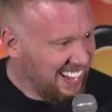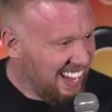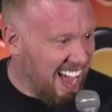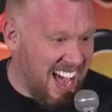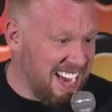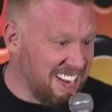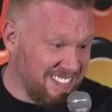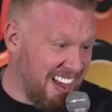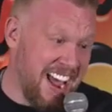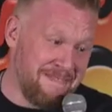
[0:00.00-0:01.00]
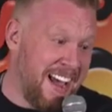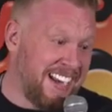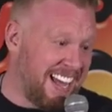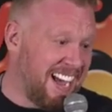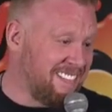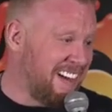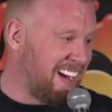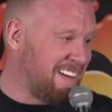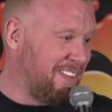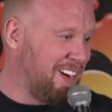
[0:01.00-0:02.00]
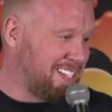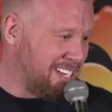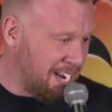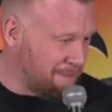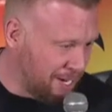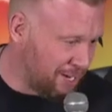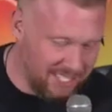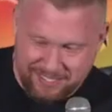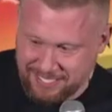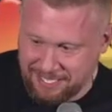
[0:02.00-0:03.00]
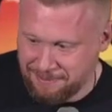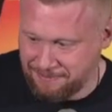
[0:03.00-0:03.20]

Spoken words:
Hey, make that. You might make a fortune. I want to cut if you do.